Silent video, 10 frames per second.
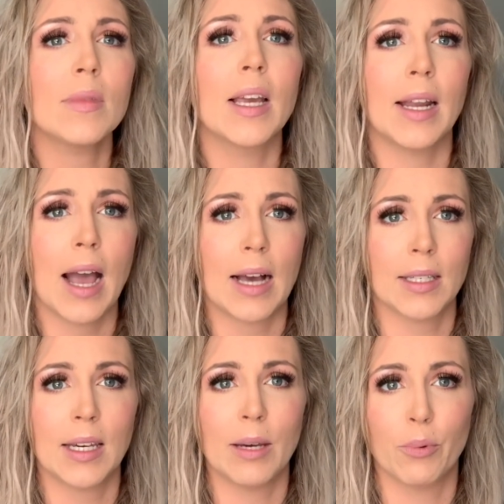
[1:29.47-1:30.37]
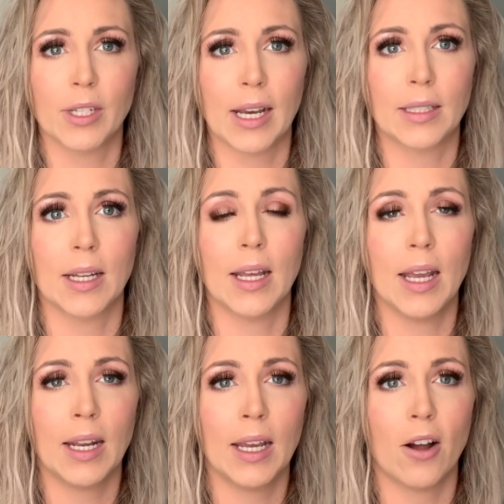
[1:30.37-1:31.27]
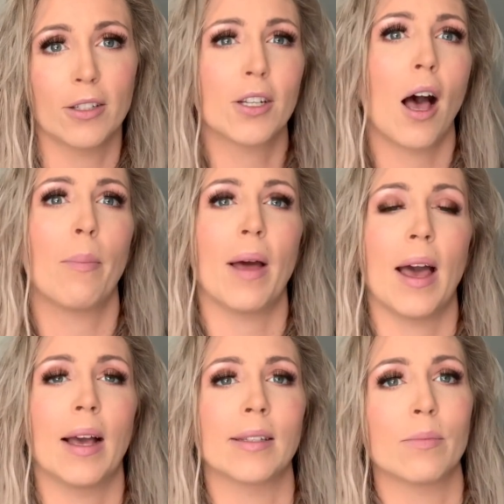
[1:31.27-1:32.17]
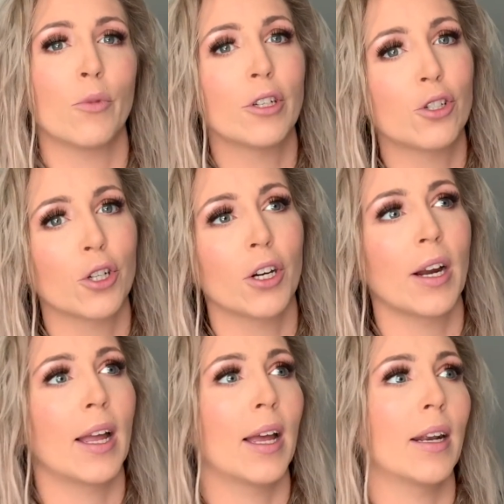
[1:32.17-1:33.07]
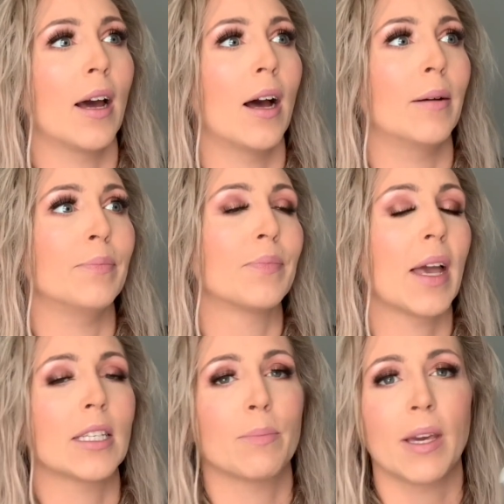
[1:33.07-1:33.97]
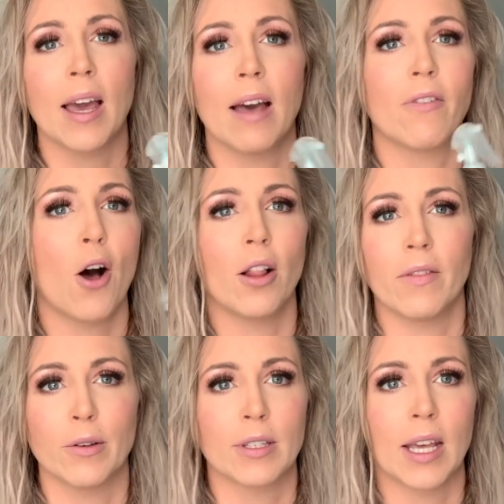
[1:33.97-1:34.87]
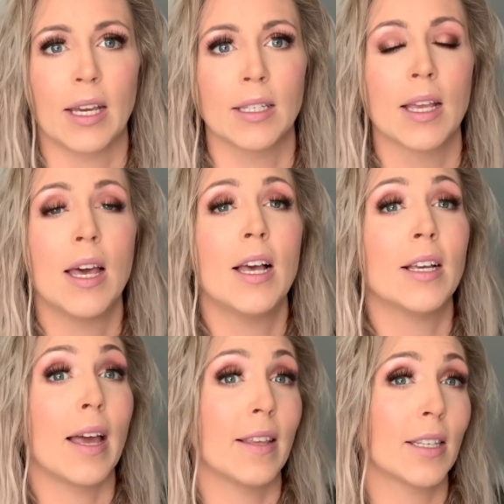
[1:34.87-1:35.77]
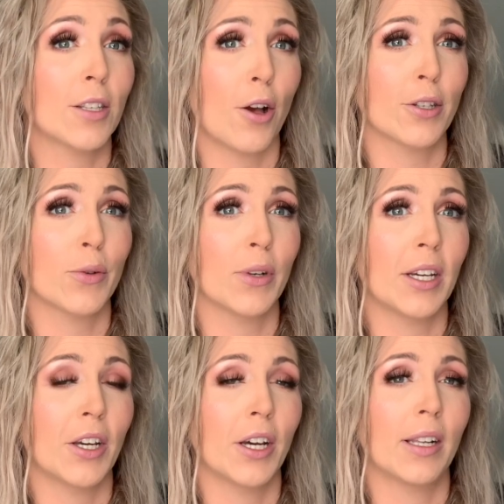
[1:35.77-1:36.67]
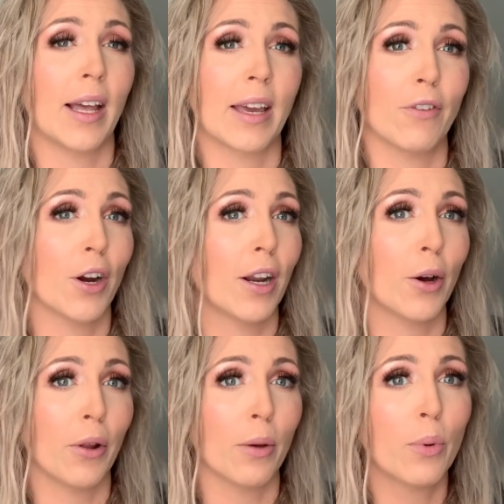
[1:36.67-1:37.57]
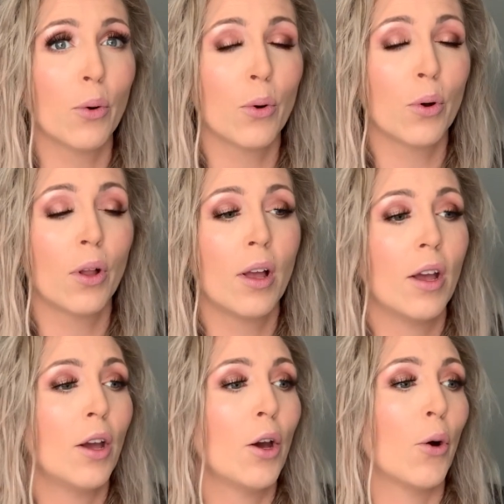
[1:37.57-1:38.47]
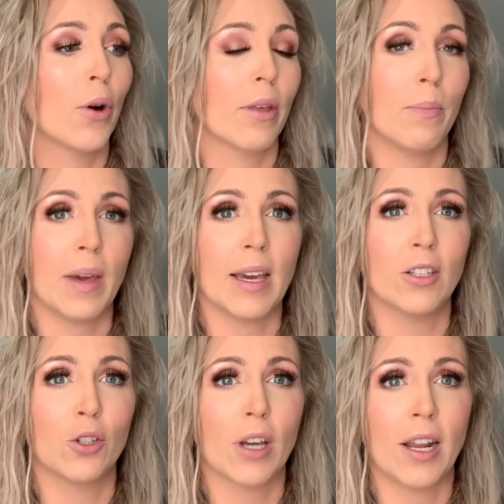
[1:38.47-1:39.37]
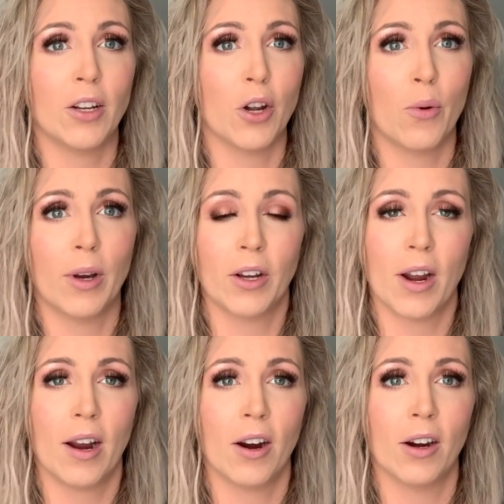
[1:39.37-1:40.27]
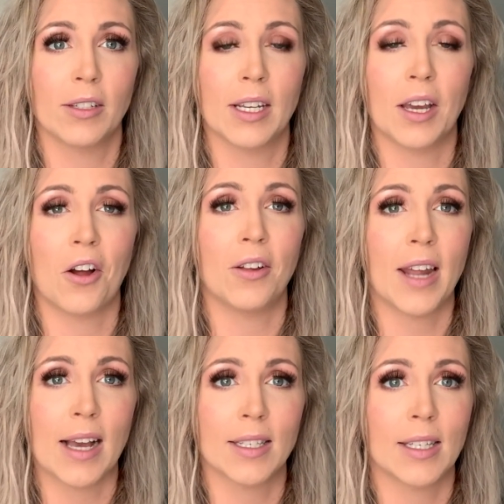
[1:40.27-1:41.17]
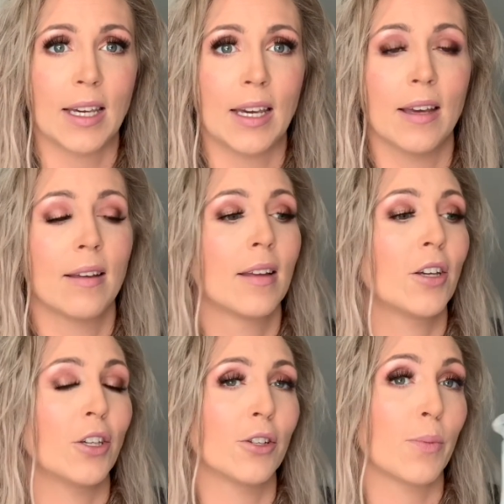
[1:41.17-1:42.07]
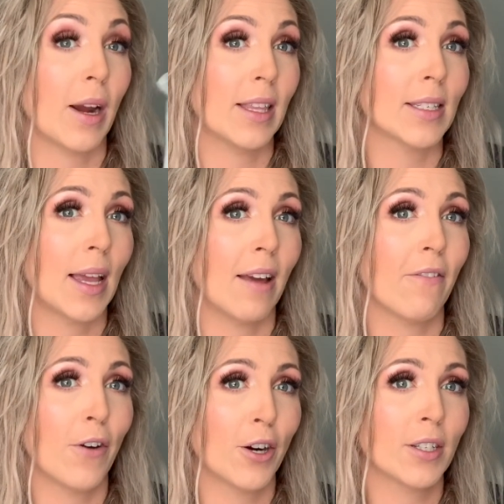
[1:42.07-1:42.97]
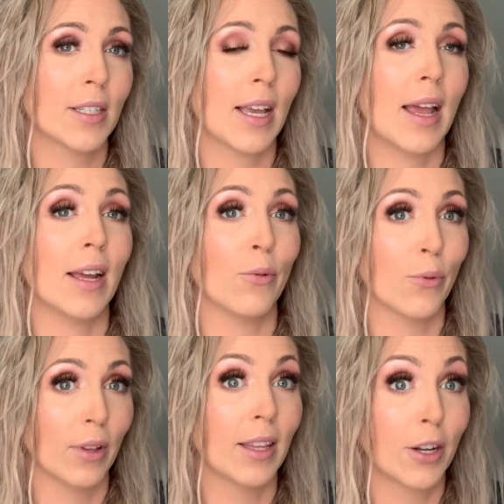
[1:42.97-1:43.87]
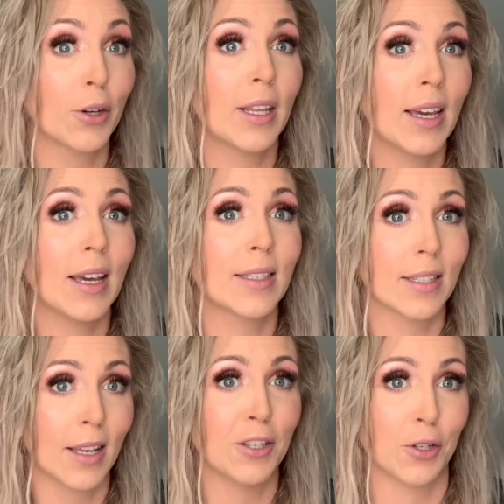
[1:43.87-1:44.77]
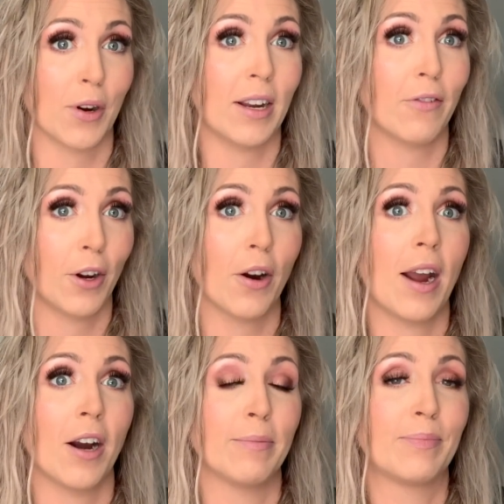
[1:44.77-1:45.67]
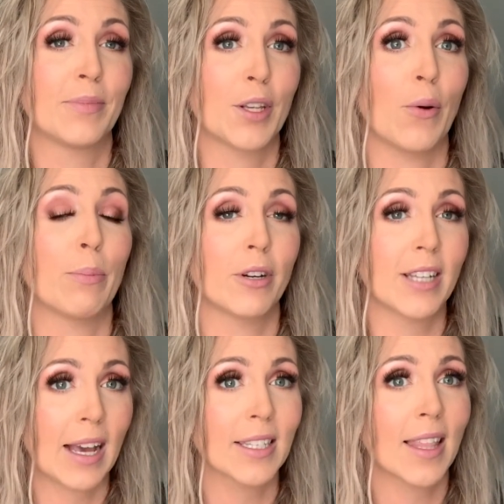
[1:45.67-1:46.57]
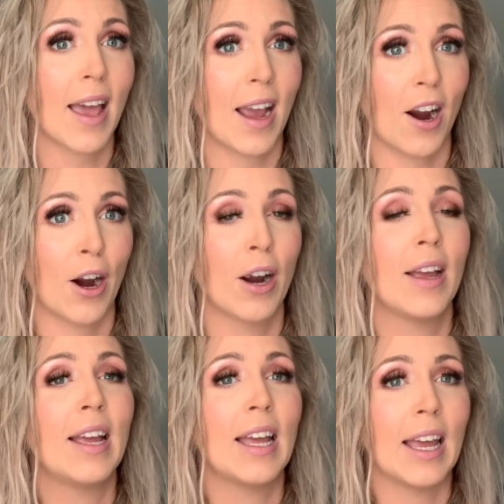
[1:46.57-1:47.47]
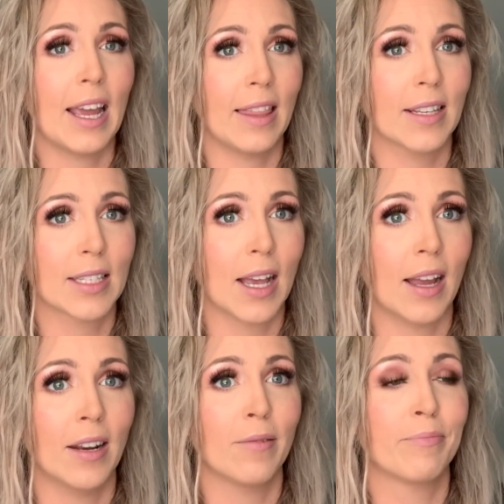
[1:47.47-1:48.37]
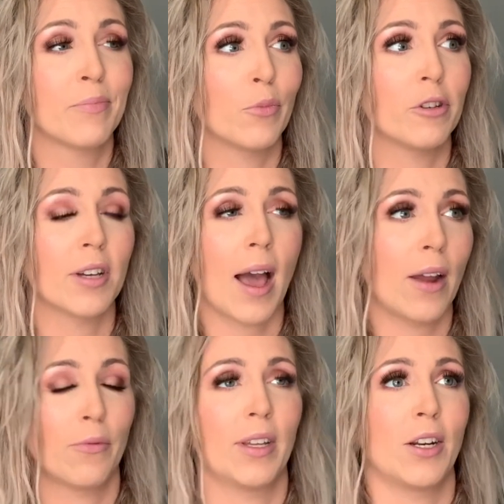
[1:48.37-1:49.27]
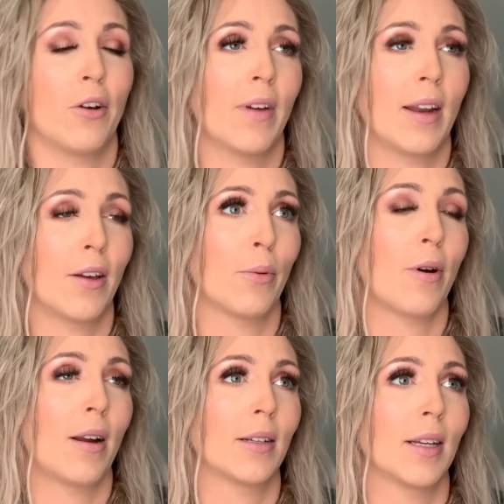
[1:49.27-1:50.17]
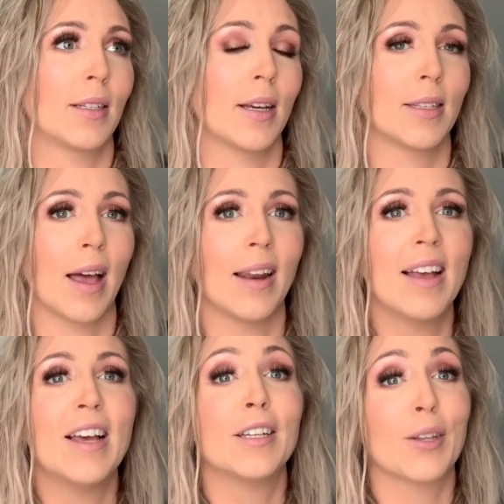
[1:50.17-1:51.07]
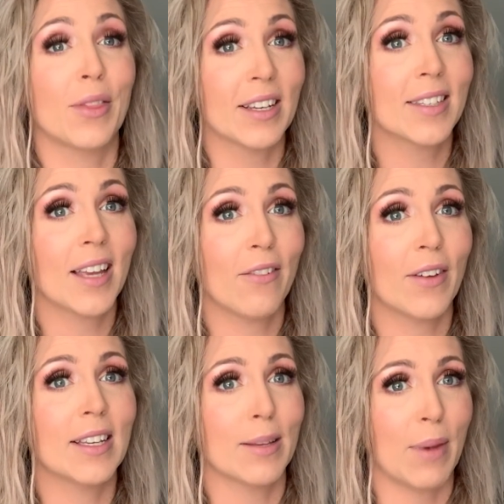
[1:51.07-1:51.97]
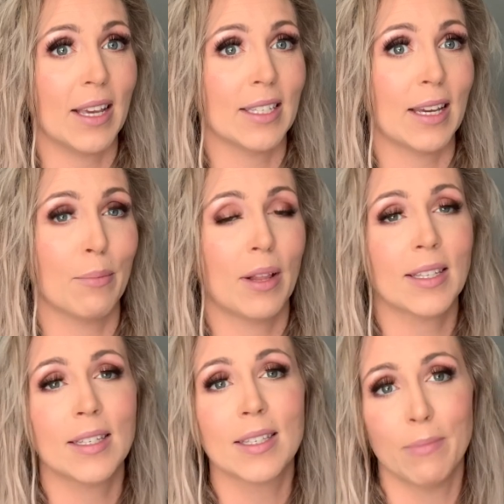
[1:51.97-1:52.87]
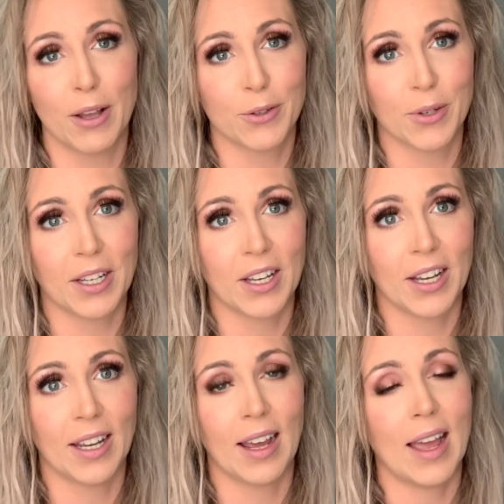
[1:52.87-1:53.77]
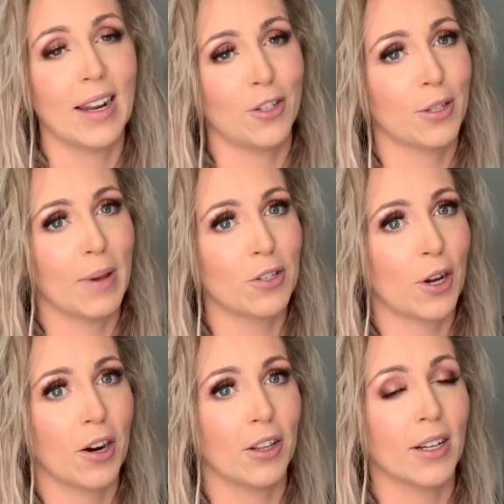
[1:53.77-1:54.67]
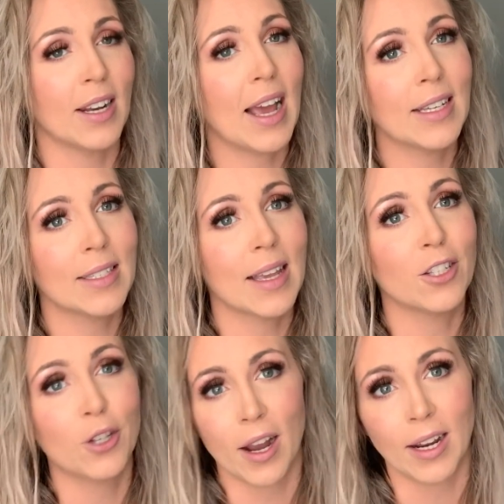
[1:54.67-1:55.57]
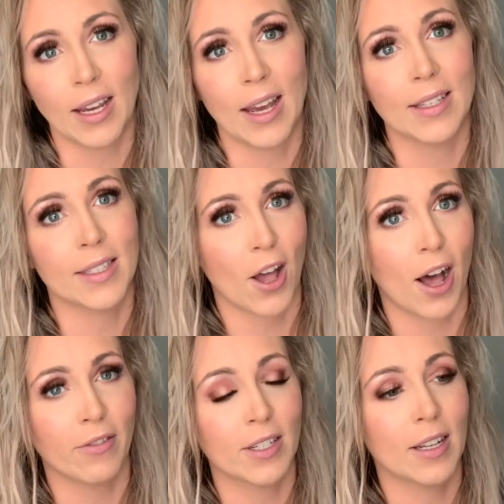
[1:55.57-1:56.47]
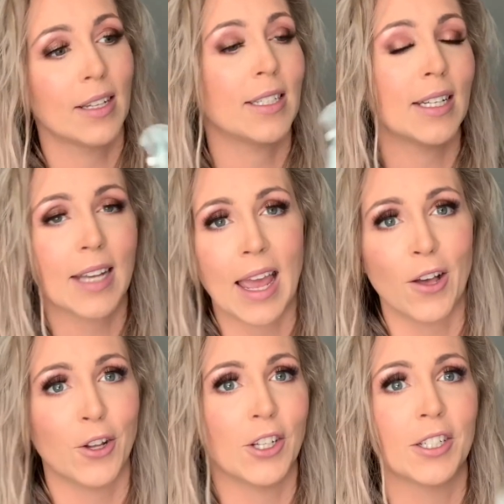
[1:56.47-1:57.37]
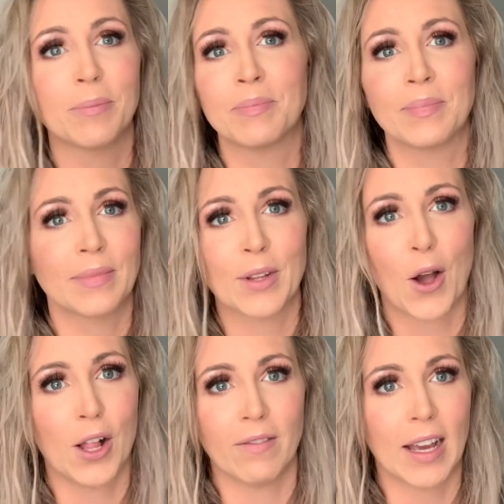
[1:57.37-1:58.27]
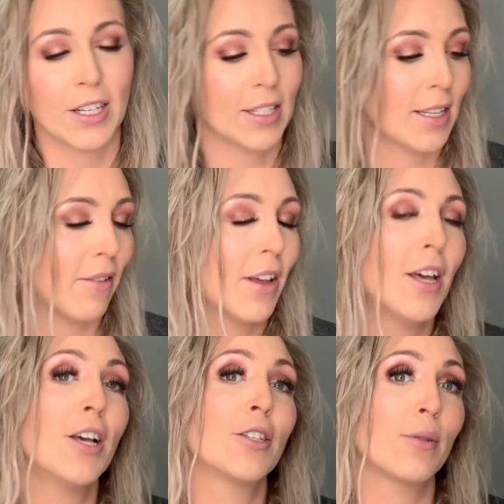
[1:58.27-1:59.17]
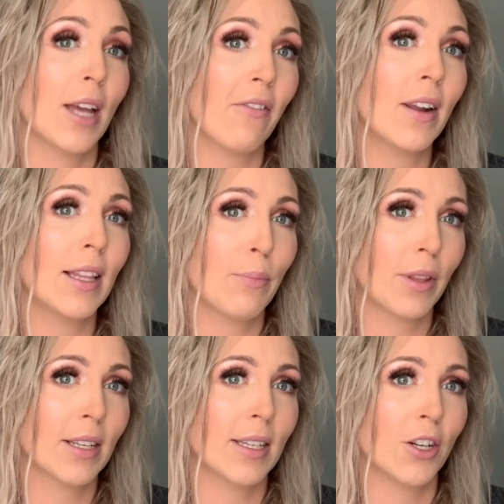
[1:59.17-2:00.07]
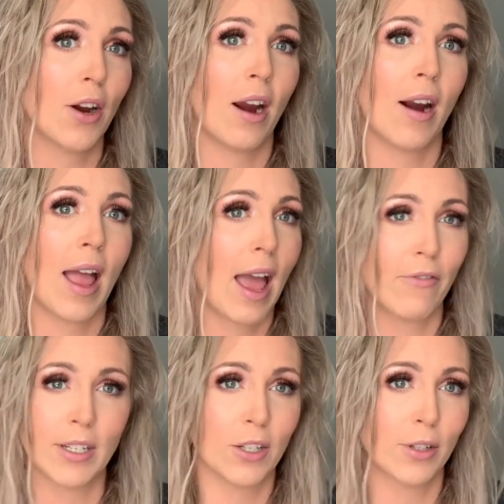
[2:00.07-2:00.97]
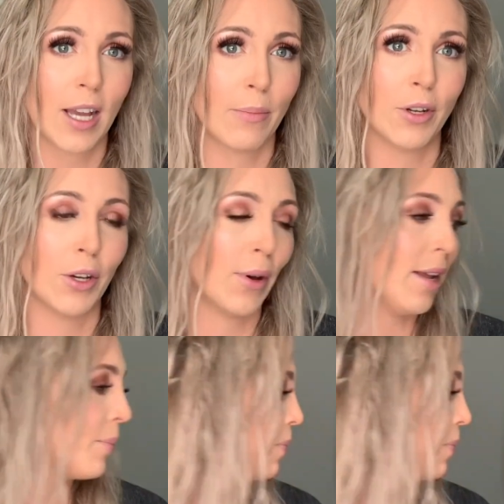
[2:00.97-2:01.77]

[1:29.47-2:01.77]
It has a heat protectant in it on top as moisture and SPF, all of those things. This is also really good, like if you're gonna go to the pool or the beach and you don't want your hair to get all nasty, you spray this in it first, and it literally is a sunscreen for your hair. So it protects the hair in the sun, which I don't really know of any other product that does that. So this stuff is amazing. Plus it smells really good, and it just makes your hair look nice and shiny and soft, detangled, all of that good stuff. So definitely put this in your hair every single time you do it.